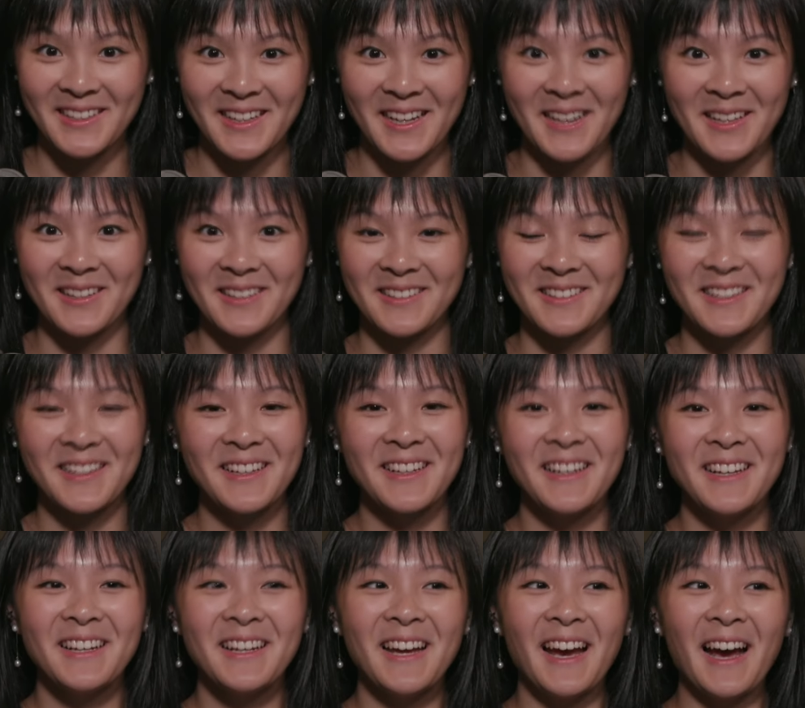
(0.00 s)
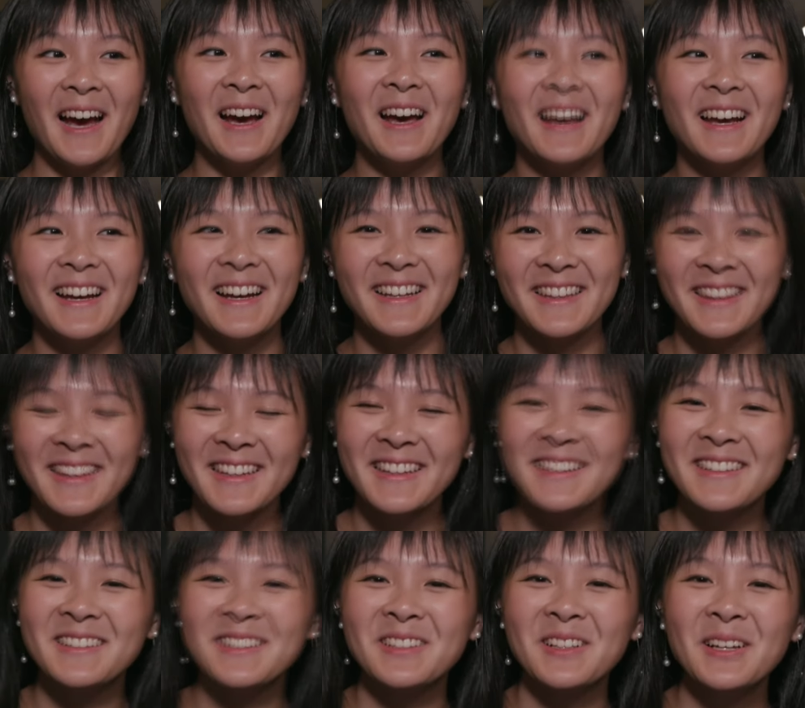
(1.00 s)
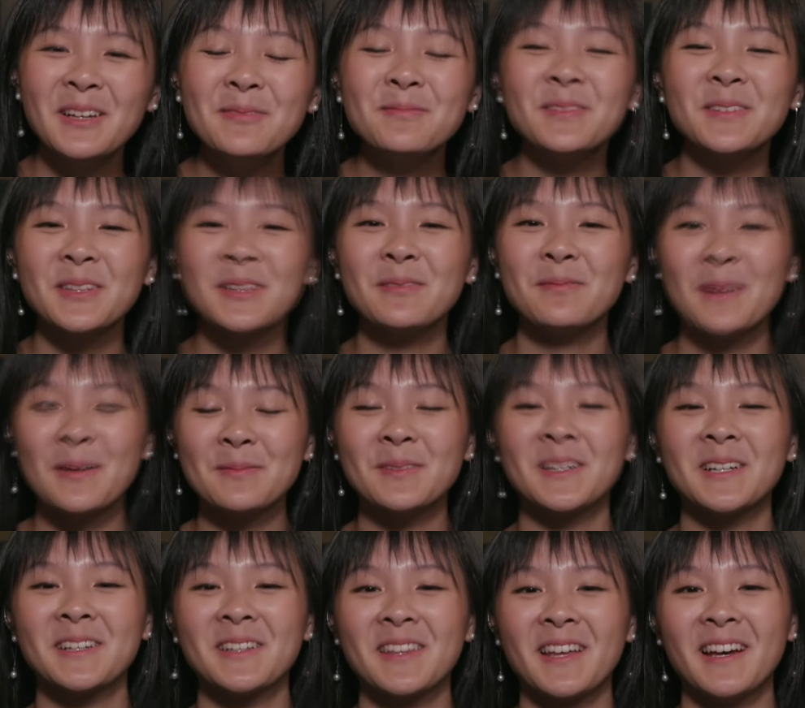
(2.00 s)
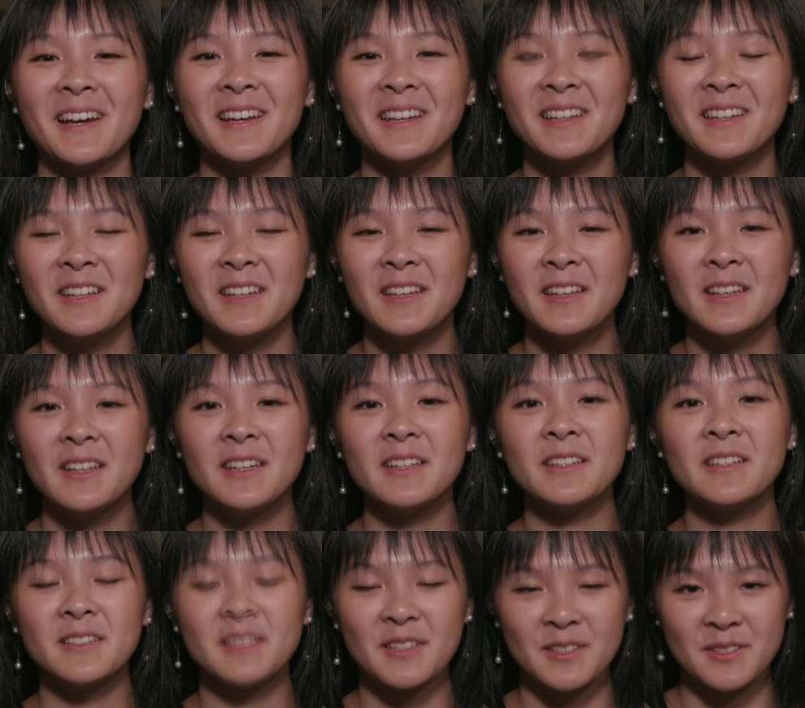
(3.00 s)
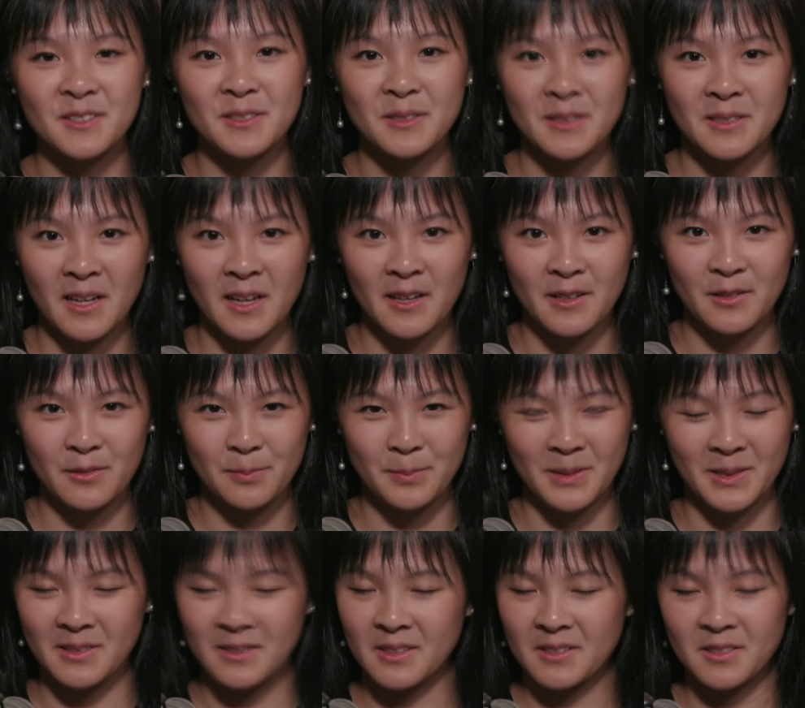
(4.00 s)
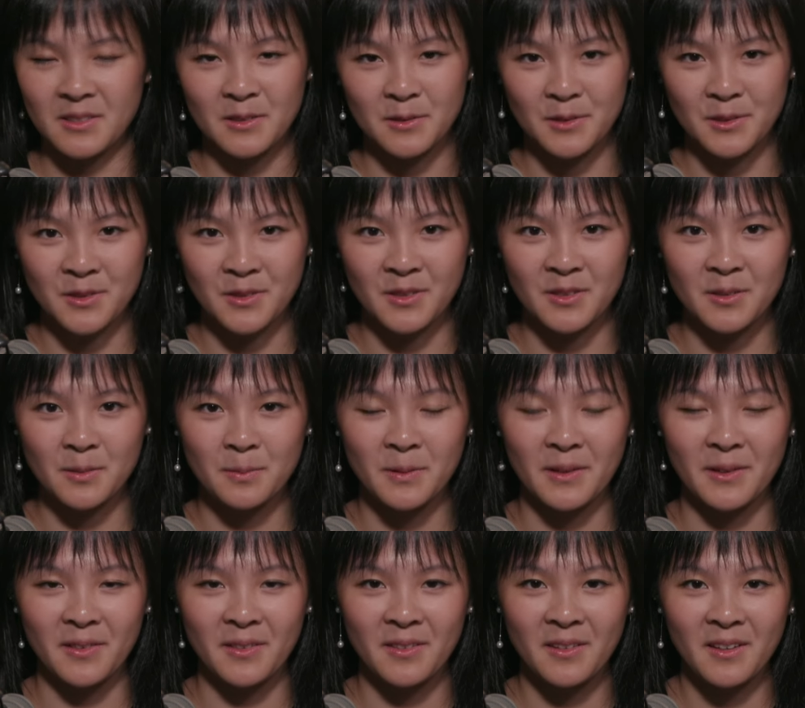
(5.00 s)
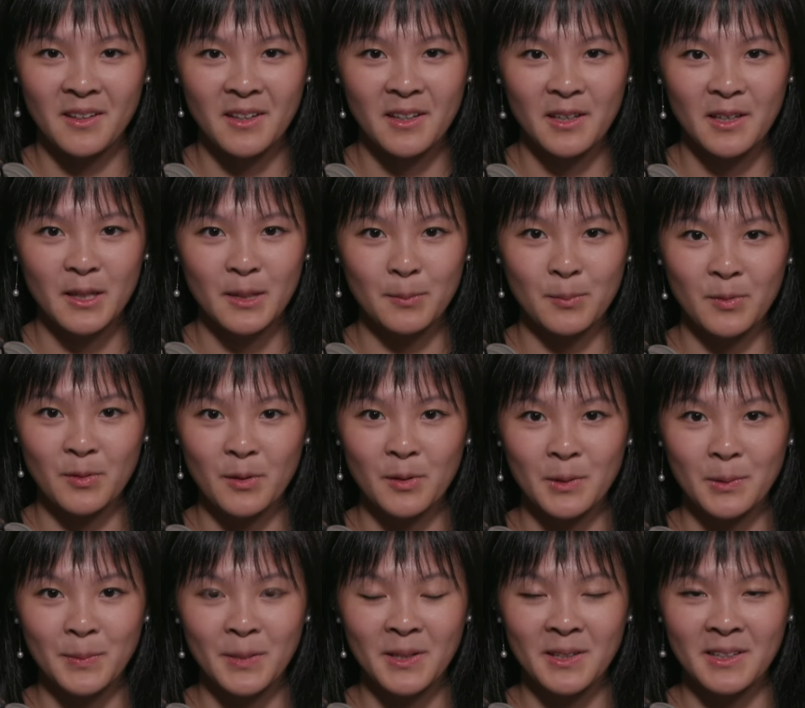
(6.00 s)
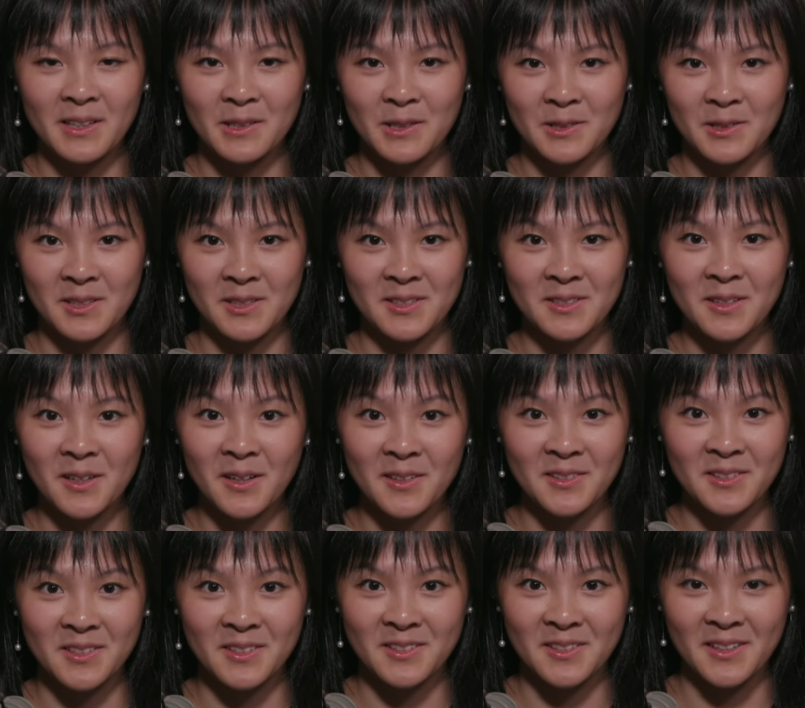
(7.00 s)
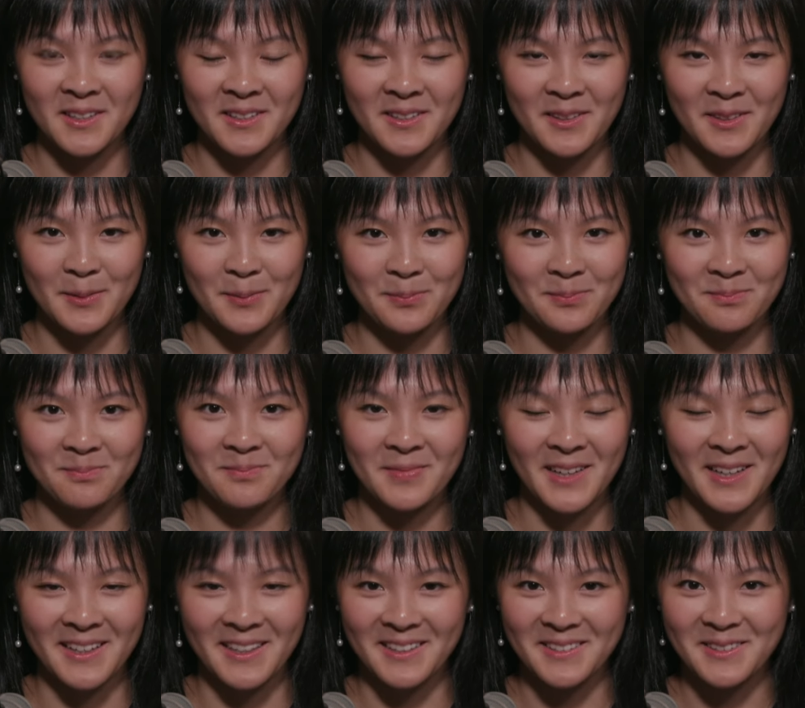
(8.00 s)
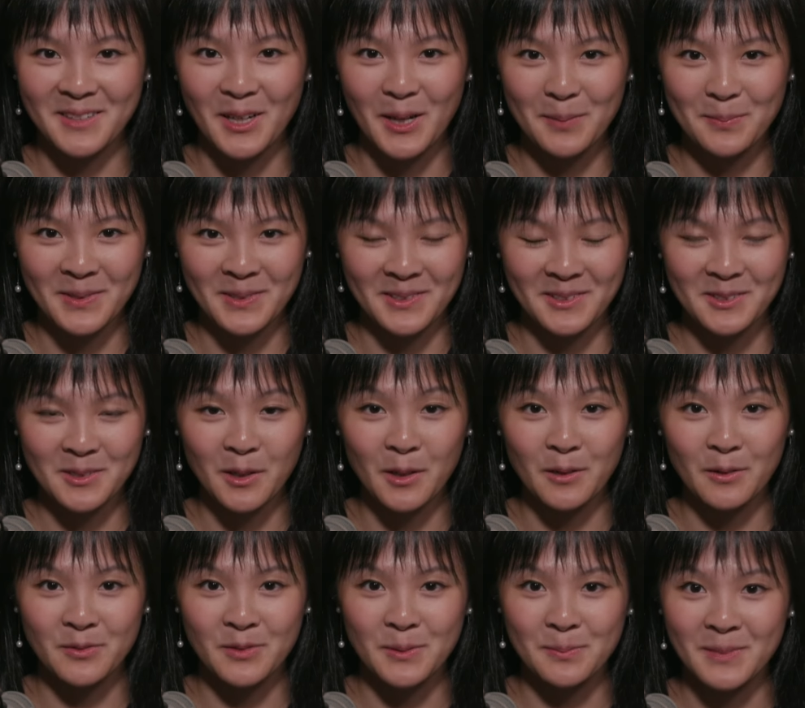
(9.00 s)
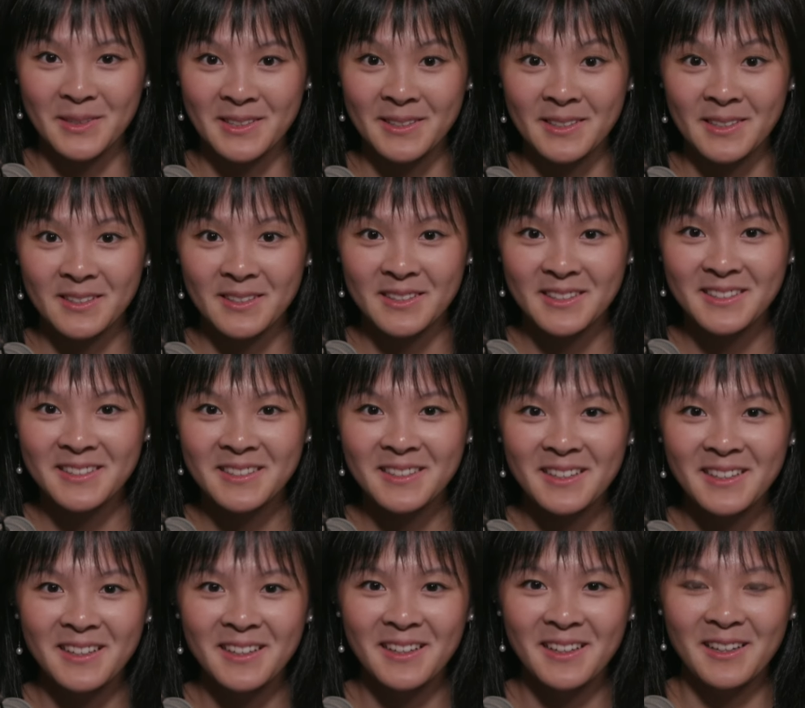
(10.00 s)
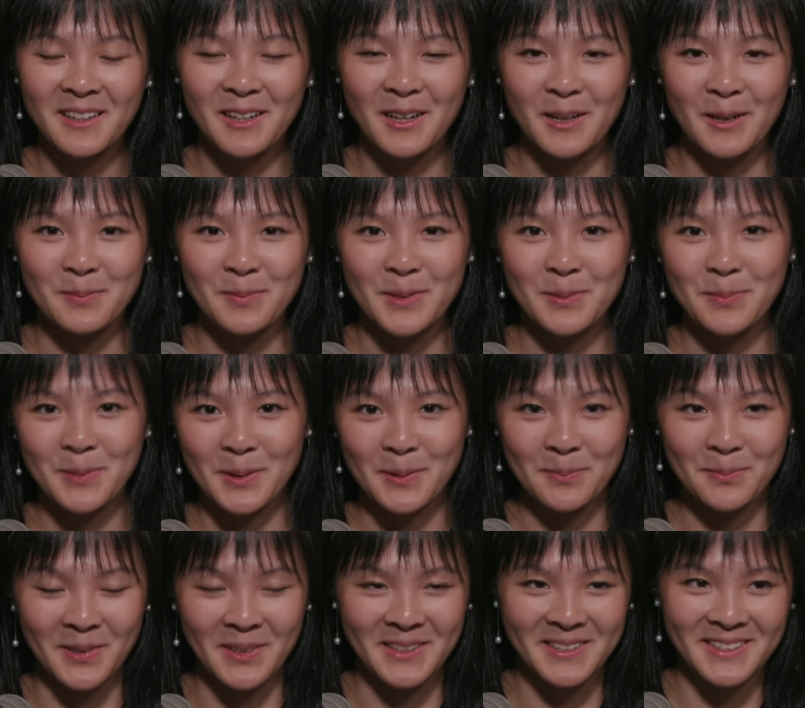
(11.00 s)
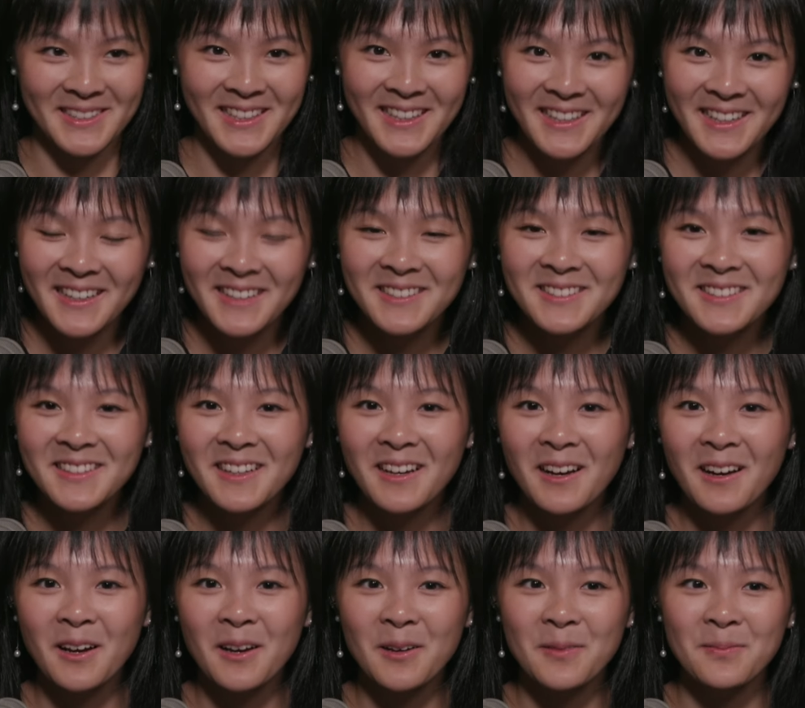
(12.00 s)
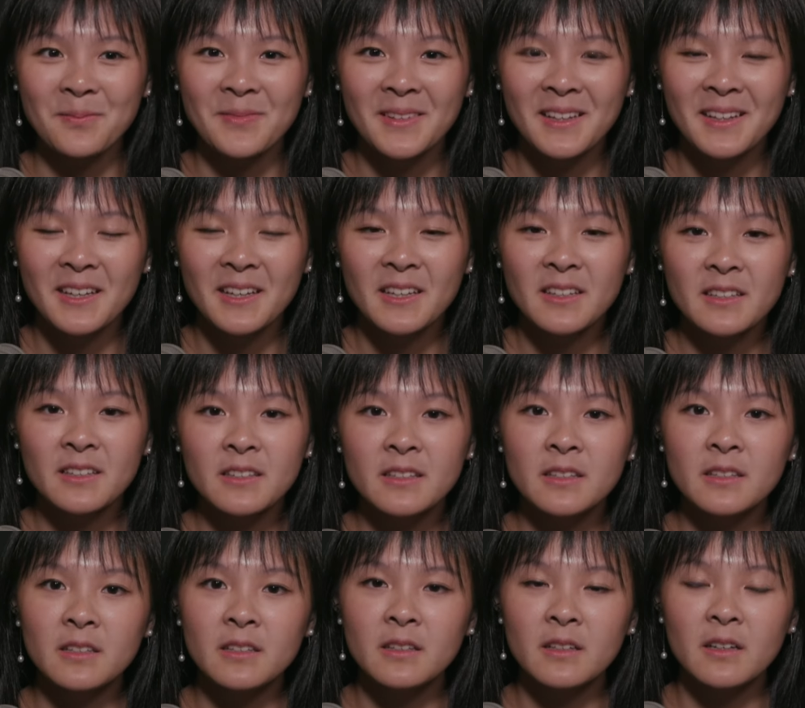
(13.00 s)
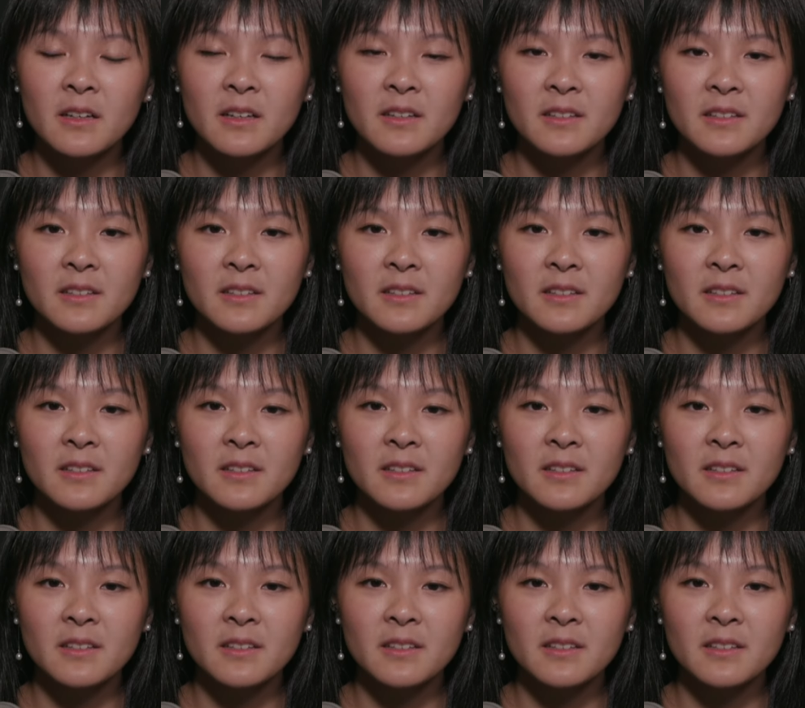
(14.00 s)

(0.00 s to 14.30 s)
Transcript: And that he claims in the memoir that in addition to kind of being disillusioned with him throwing money at all these causes and them, I guess, not being solved immediately, um, to put it bluntly, I guess, um, he